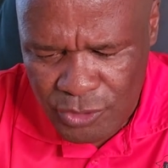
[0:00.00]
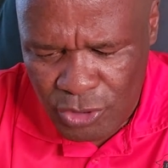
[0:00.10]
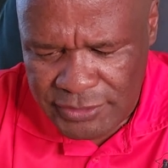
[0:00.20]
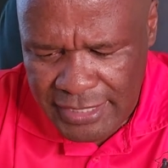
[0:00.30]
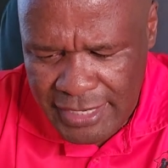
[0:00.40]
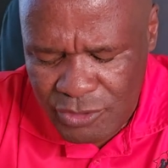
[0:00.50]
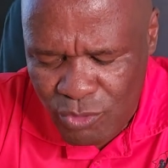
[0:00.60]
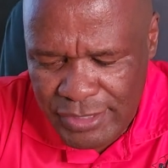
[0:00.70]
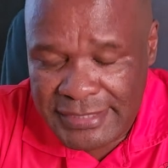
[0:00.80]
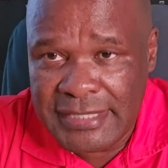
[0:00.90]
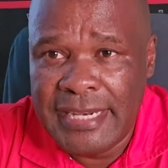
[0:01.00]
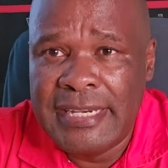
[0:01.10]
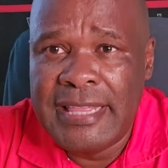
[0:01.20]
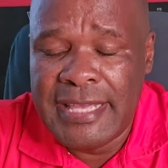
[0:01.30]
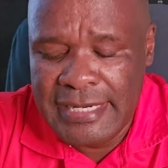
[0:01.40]
Your second
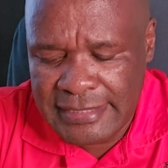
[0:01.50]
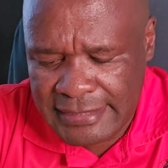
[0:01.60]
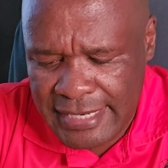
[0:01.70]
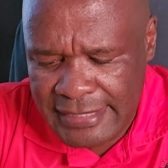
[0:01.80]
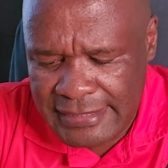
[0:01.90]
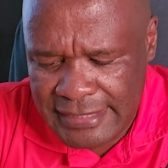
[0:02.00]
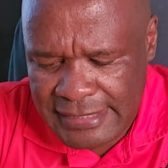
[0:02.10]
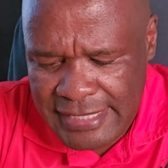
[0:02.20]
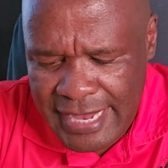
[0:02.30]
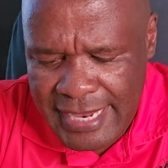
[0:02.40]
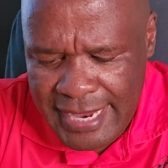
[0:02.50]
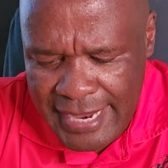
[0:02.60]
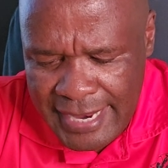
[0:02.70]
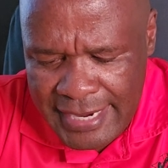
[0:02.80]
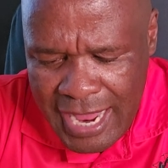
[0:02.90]
question then says, is there
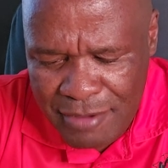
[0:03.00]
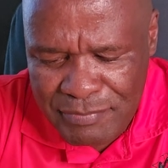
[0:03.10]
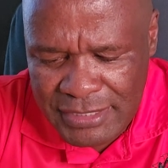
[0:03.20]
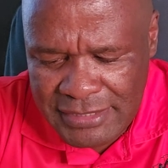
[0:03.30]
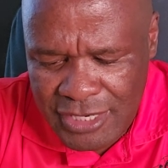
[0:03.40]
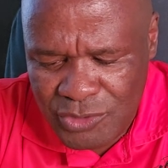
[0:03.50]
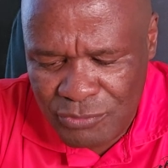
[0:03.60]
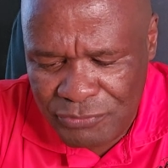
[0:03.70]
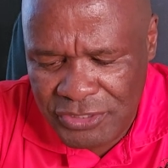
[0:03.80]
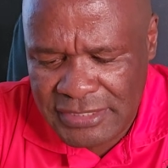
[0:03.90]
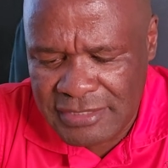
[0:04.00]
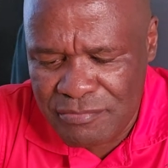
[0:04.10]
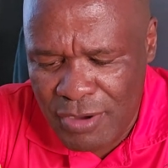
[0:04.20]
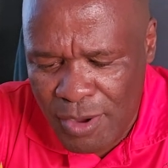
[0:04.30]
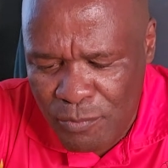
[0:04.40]
an appetite to fix
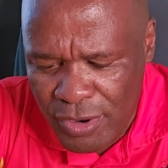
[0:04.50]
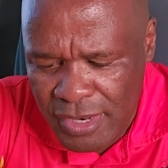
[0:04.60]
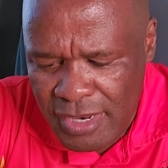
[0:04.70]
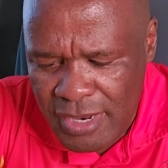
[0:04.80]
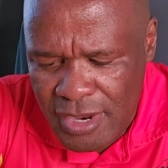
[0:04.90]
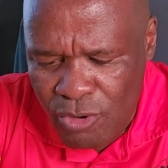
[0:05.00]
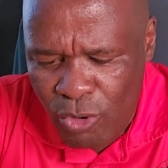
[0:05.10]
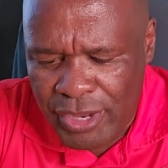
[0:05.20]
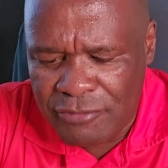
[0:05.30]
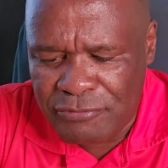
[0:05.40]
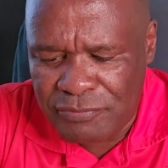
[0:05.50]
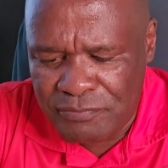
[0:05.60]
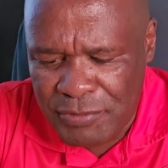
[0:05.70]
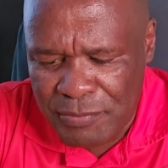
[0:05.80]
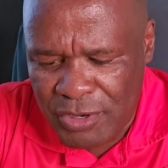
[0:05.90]
Zimbabwe or have
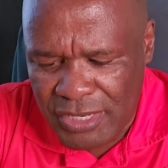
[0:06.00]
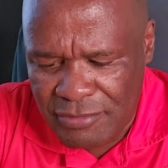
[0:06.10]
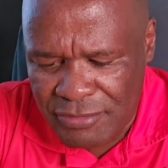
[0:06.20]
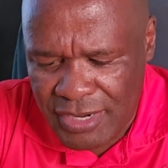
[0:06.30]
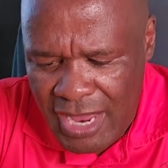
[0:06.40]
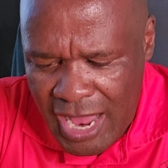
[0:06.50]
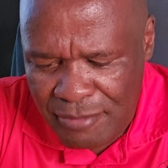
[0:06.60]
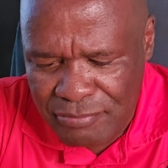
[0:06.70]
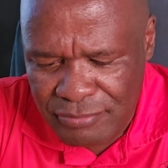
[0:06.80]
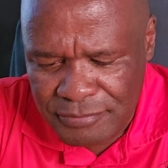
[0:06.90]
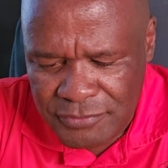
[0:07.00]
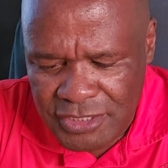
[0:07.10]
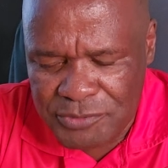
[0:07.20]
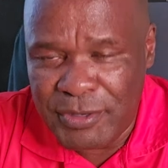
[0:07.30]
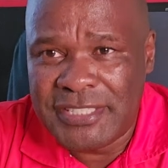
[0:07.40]
people given up,
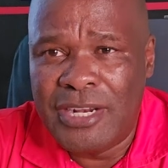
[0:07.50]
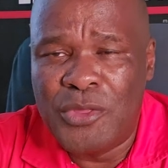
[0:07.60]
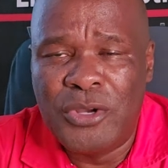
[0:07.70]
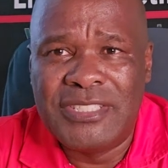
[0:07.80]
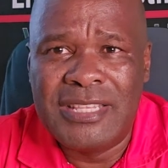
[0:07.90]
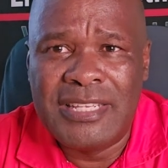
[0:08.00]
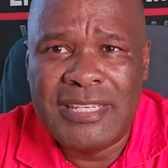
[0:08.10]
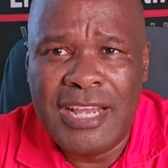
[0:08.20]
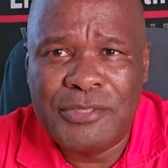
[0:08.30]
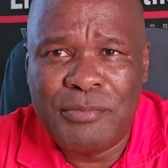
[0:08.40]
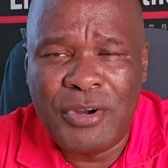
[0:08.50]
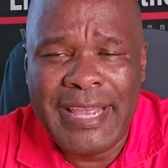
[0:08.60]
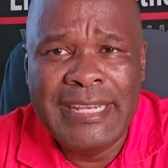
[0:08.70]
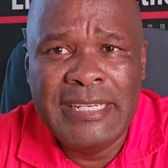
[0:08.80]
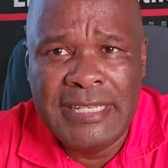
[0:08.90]
especially those in the
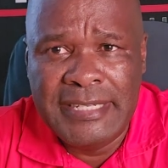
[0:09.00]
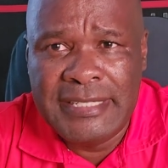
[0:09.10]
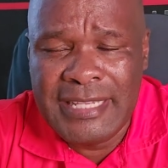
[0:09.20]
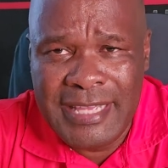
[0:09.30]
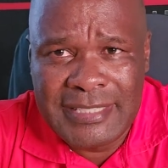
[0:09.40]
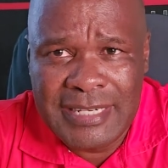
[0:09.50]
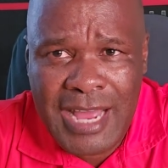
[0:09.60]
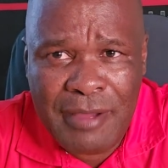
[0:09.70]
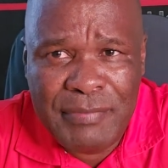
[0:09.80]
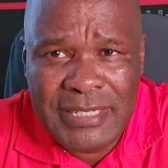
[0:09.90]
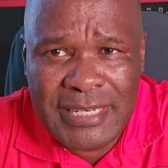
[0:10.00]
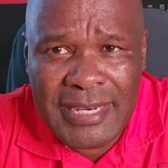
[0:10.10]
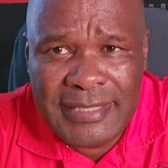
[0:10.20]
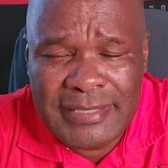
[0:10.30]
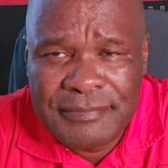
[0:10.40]
diaspora? Indeed, there's an
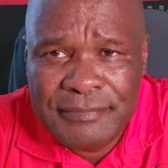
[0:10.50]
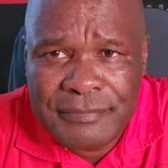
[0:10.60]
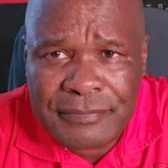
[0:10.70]
appetite.